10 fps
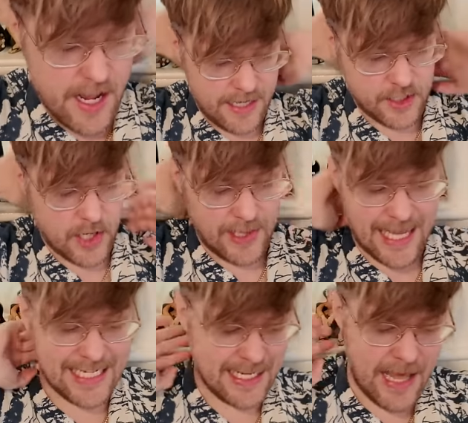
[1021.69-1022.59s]
And so
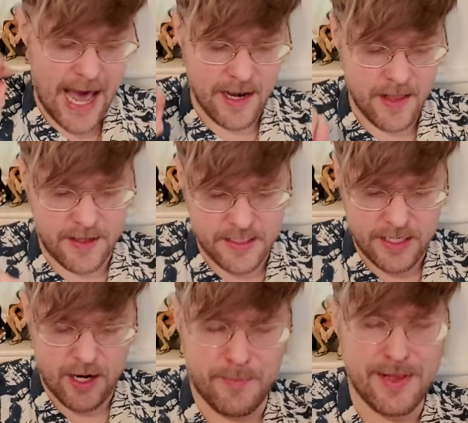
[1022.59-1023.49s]
less of that this
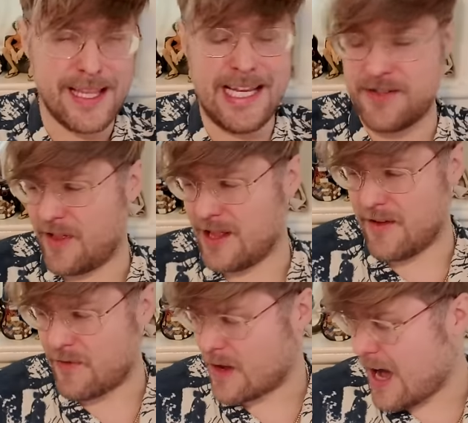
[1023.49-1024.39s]
please, for the
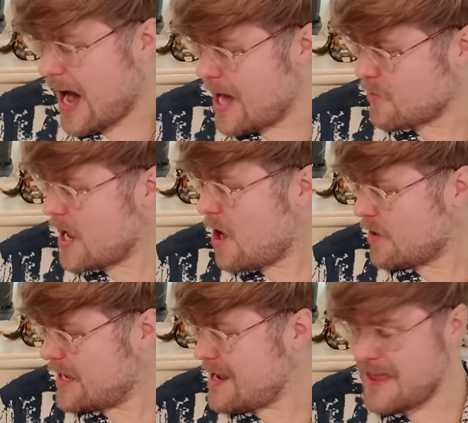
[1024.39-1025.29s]
love of God, we
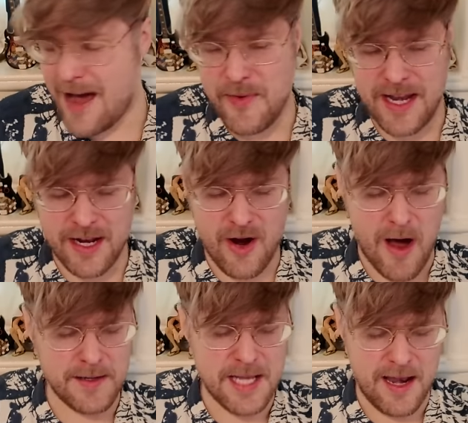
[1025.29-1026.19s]
all need that. We need to
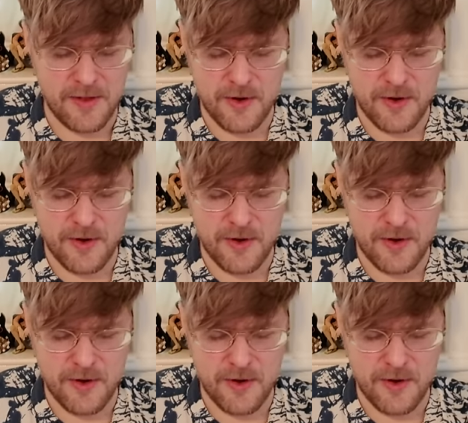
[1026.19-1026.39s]
go outside